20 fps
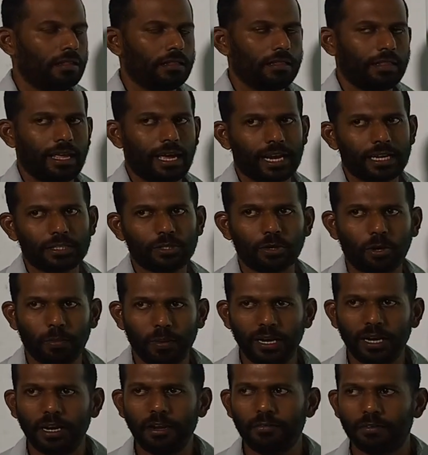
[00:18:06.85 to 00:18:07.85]
There are so
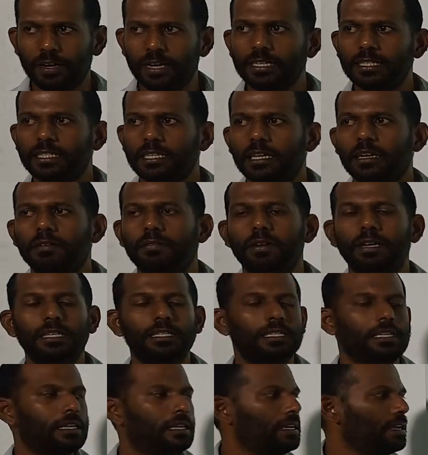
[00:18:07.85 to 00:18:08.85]
many different
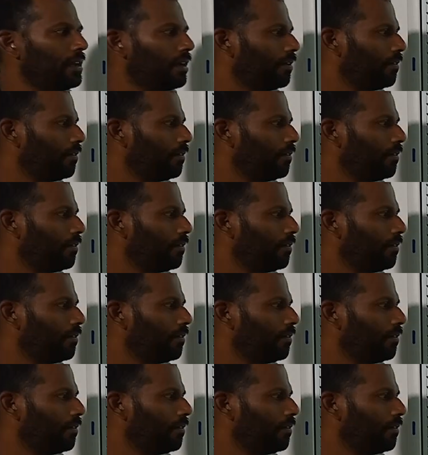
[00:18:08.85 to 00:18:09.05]
servers.